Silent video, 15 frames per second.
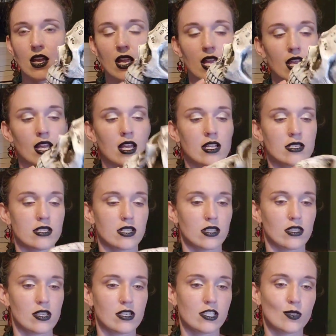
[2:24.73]
And
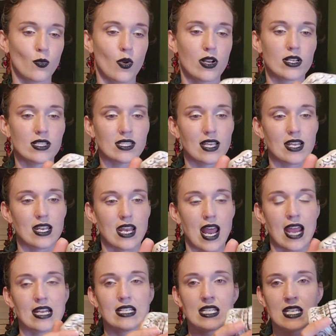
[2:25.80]
this was
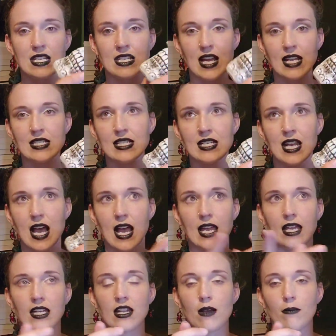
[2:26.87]

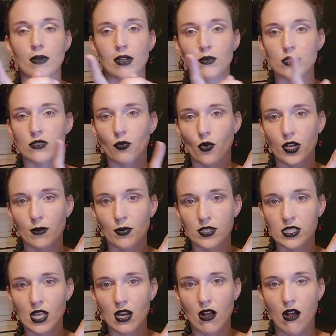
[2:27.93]
$19.99, but it was
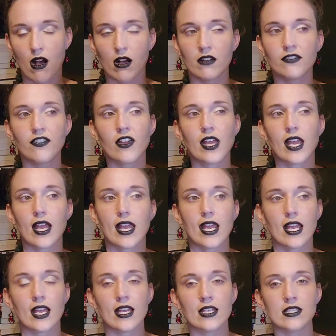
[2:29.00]
40% off.
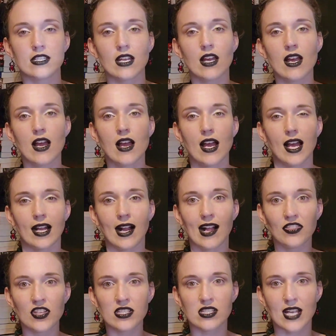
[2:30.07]
And I
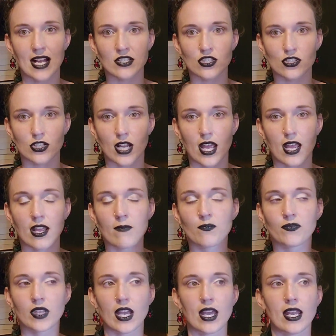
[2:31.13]
got this yesterday,
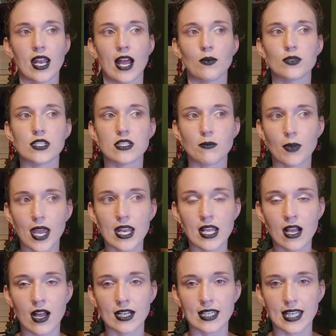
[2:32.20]
and I was debating
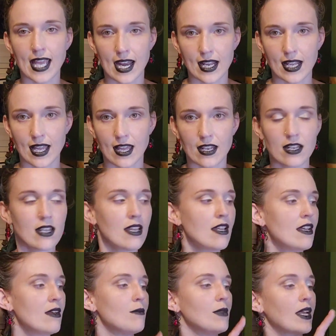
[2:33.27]
on getting it
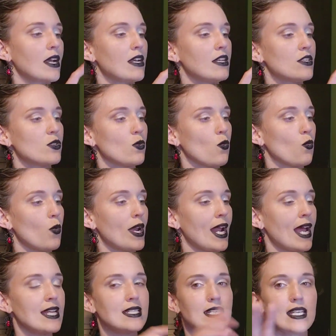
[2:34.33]
because when
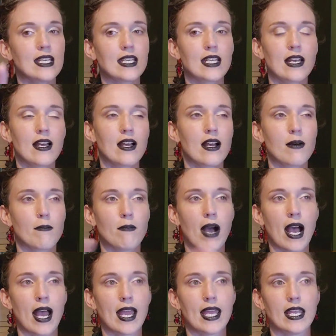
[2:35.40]
I did
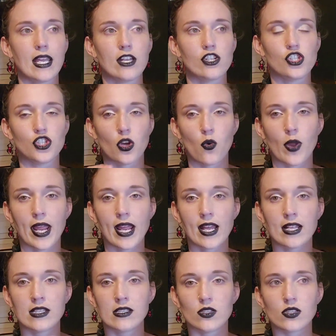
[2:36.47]
my
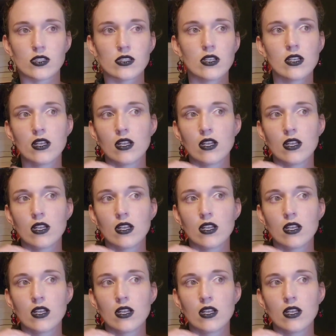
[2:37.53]
JoAnn's